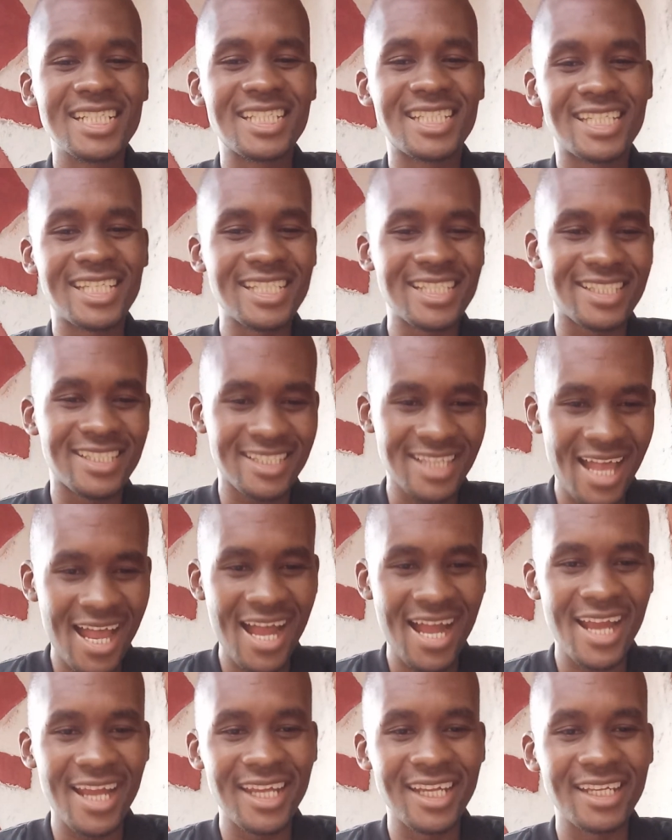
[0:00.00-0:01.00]

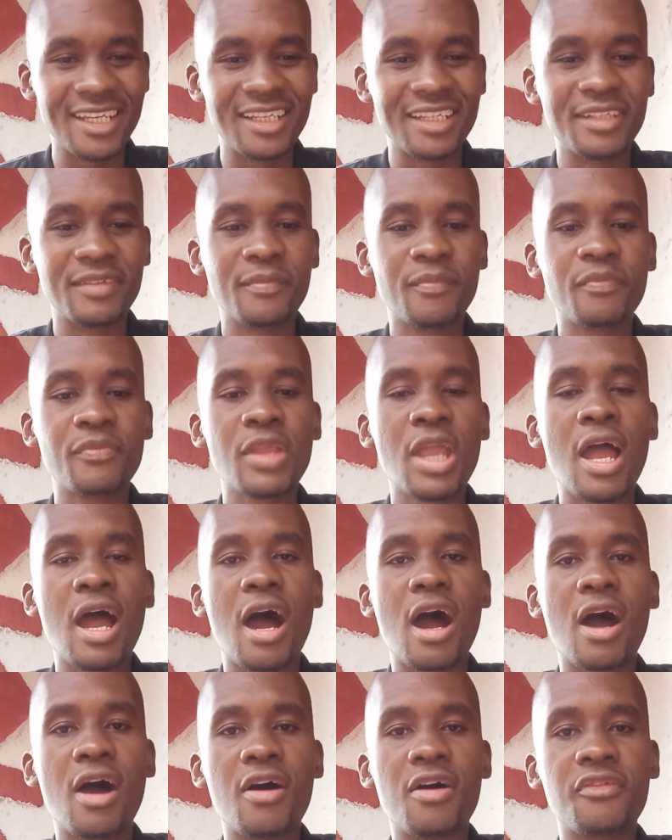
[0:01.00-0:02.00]
design.
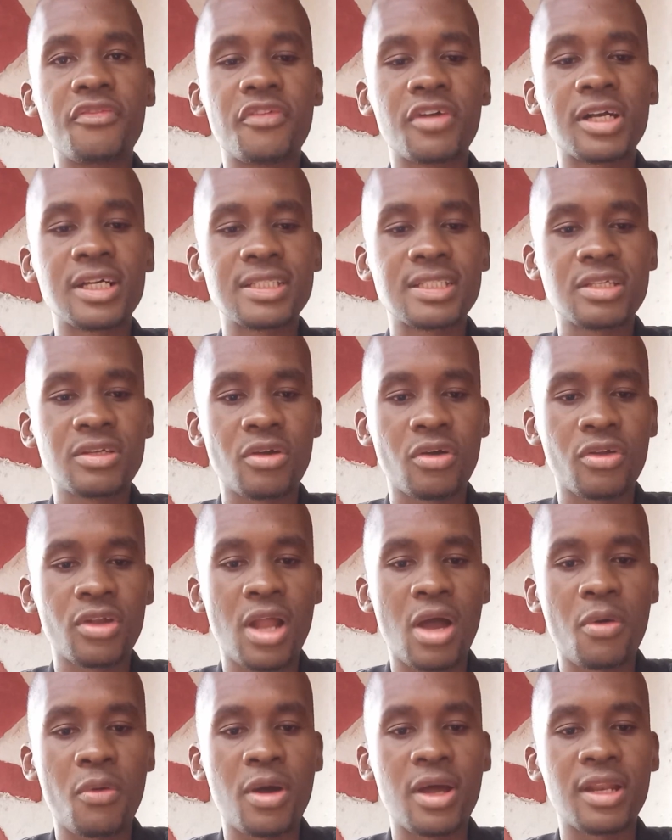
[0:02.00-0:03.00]
Focusing on
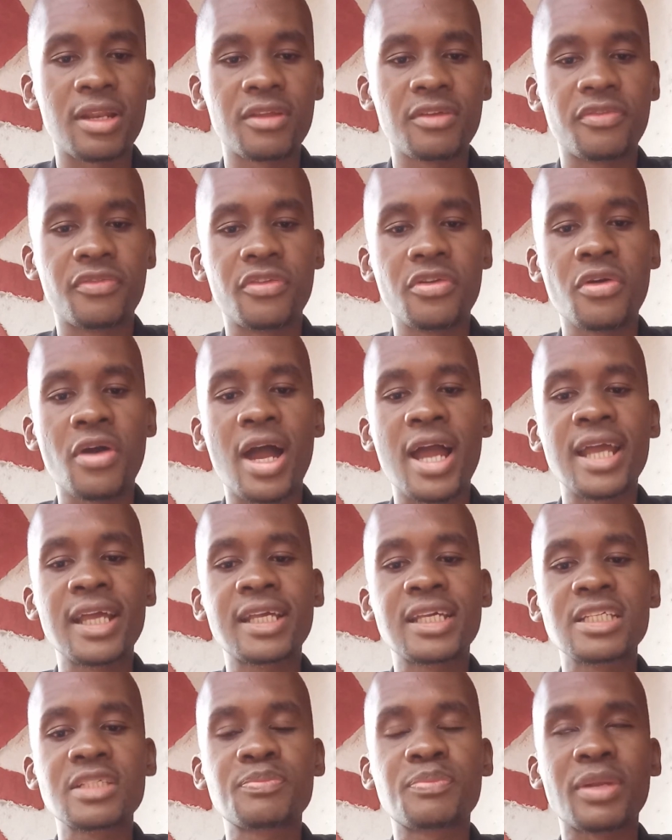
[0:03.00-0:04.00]
our review
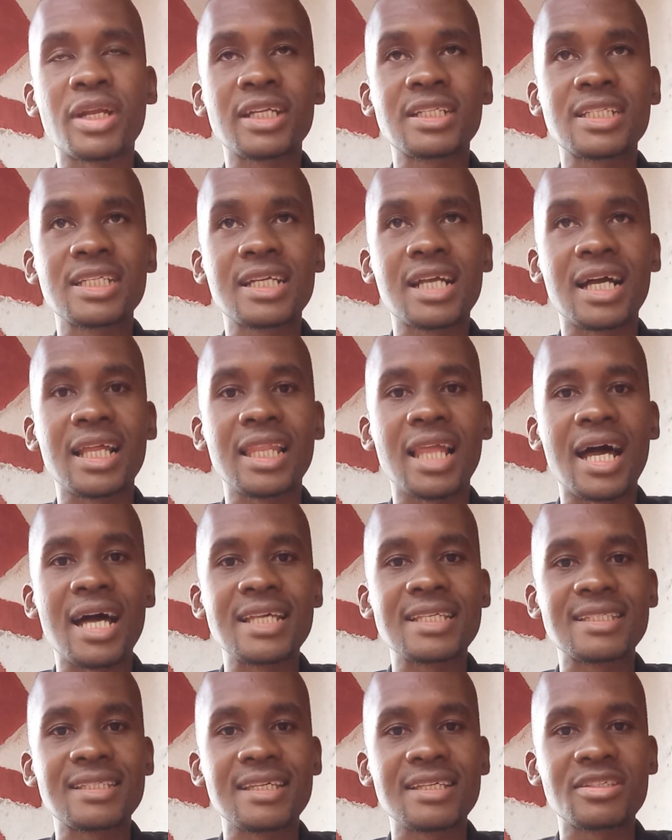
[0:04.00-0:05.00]
Icass practical
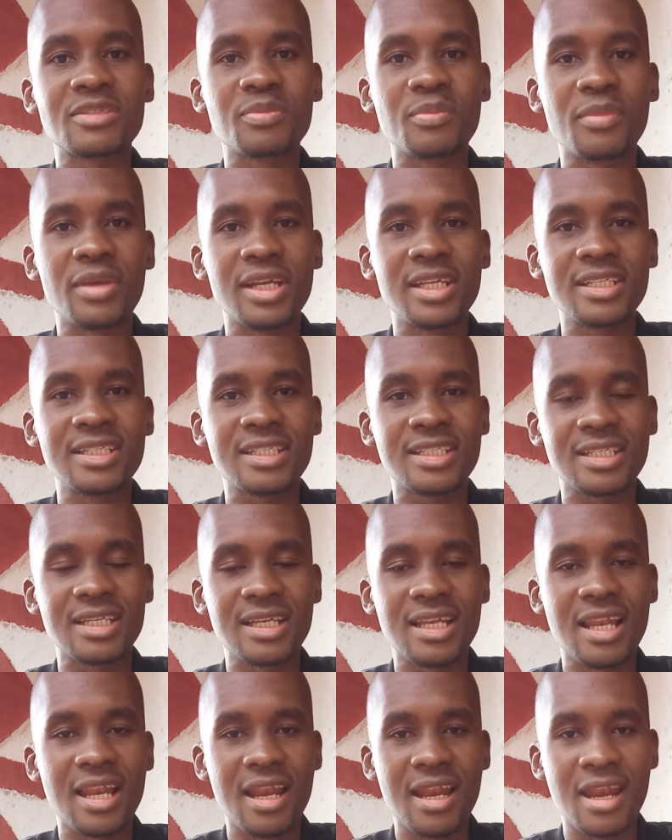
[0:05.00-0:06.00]
assessment
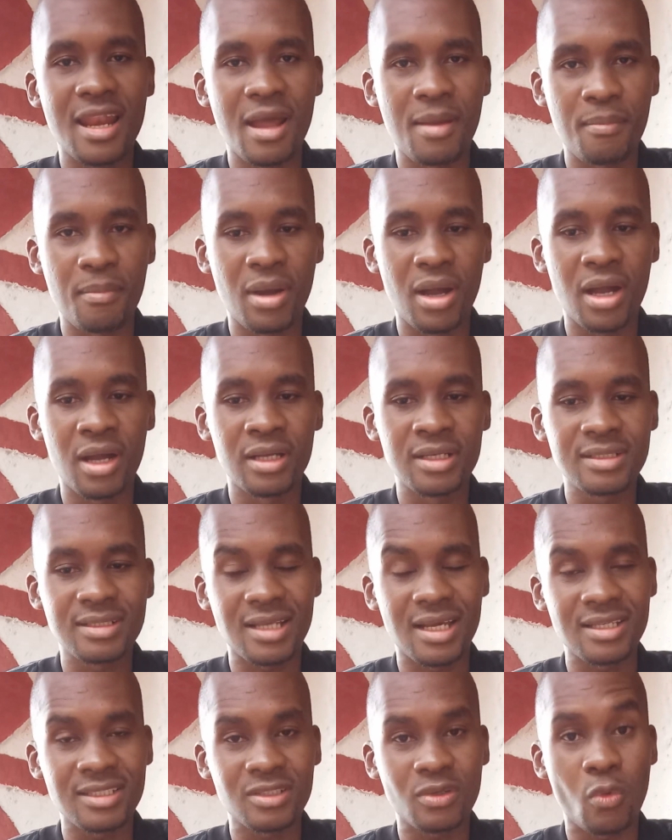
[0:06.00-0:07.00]
number
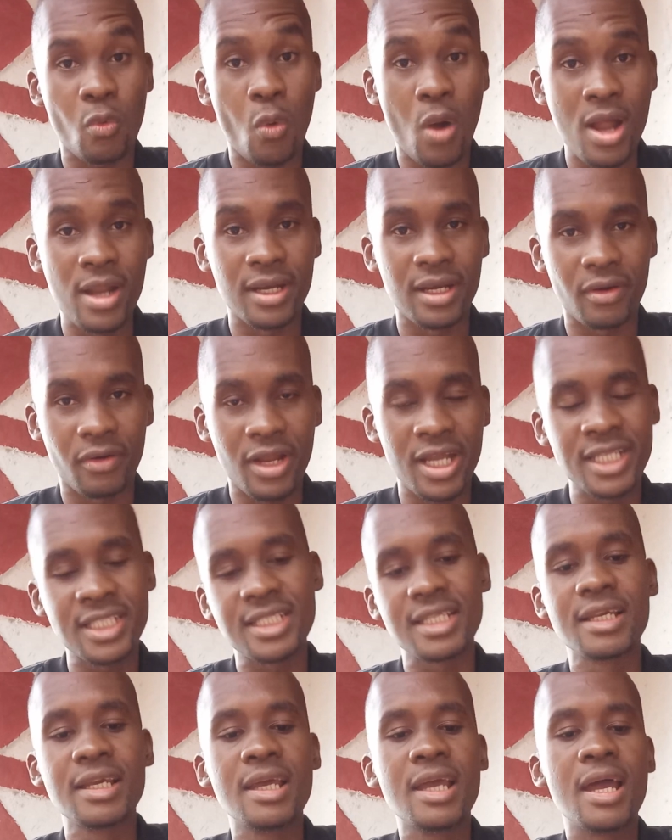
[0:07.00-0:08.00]
task 1, right?
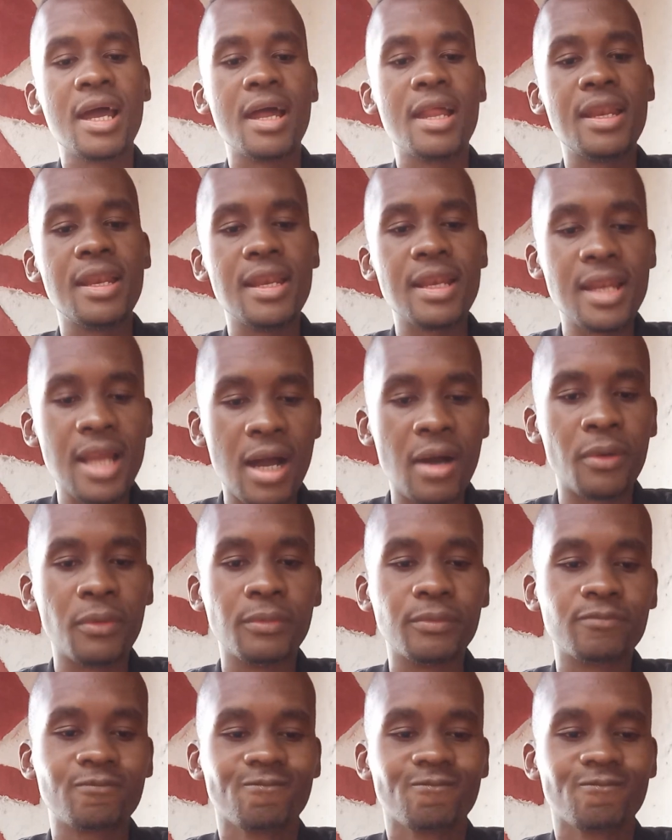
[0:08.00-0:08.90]
Now,